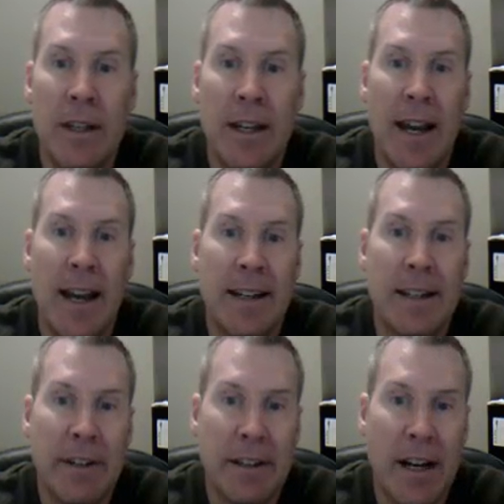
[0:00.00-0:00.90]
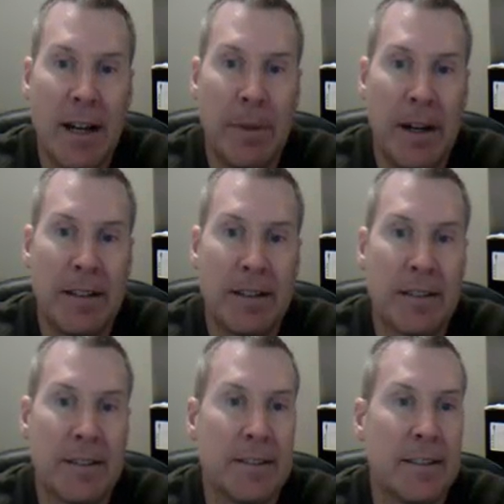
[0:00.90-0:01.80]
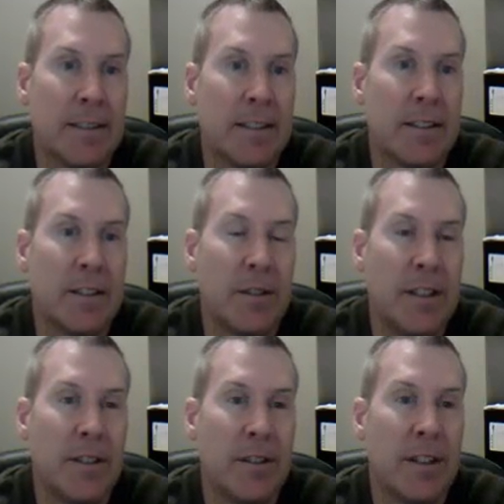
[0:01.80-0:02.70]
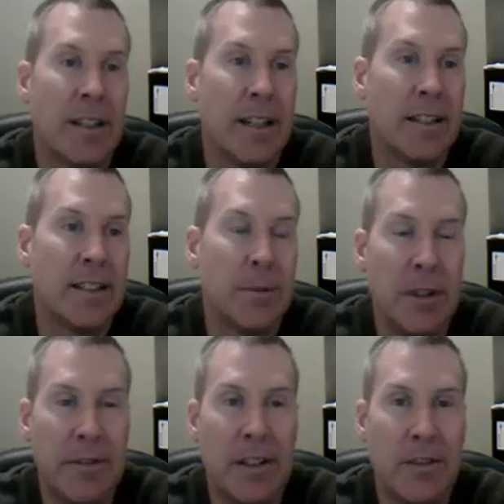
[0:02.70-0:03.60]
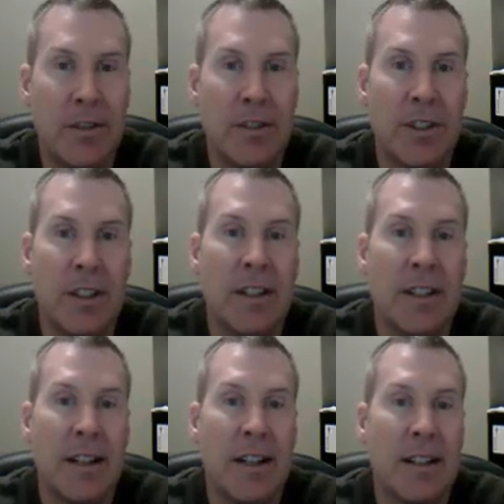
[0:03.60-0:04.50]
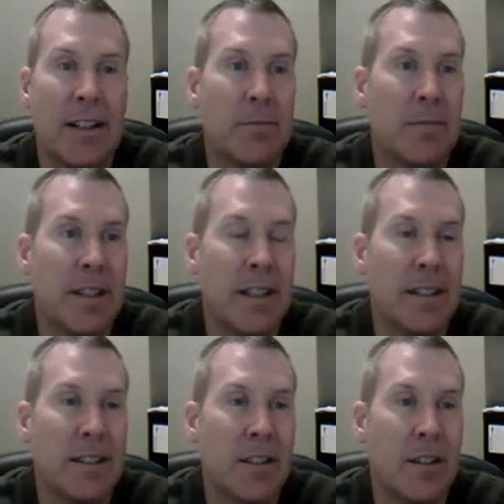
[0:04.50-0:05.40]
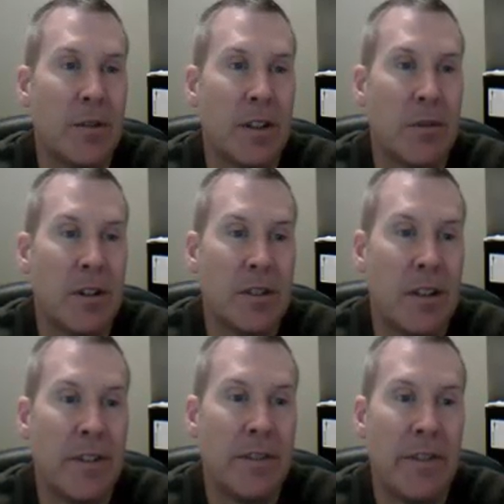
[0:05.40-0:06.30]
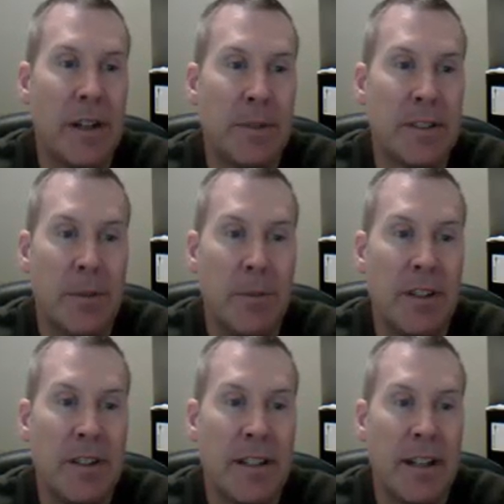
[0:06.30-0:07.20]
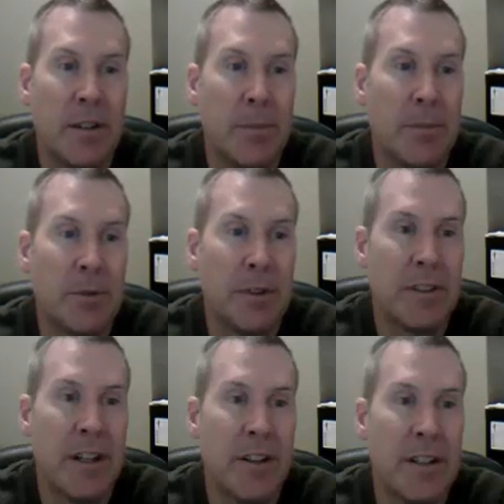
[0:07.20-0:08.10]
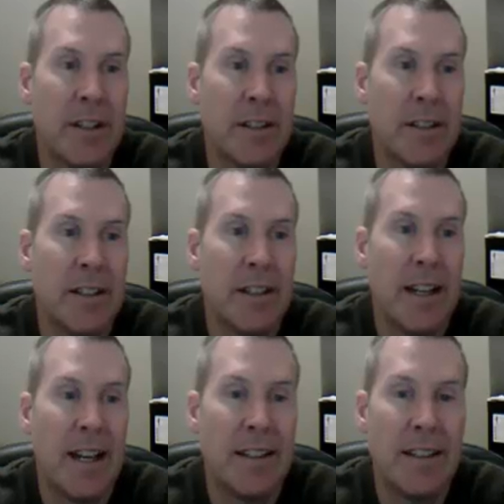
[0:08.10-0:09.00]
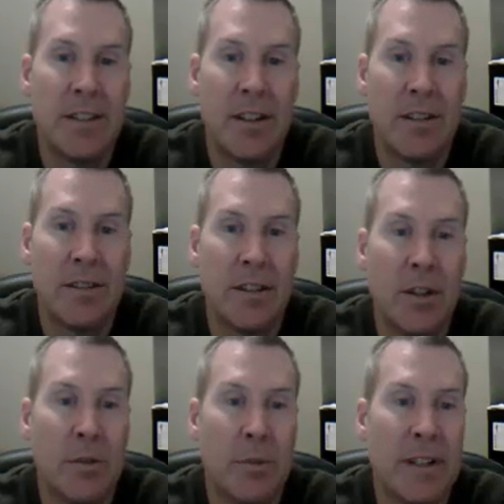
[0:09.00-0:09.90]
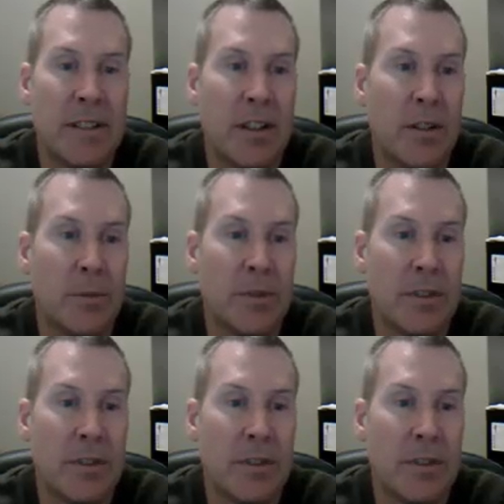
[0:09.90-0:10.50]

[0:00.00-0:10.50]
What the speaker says: And I've got the hot buys. So these are, again, it's a predefined search. Again, going across all 55 plus communities out in the Palm Springs area. And these are lower priced homes.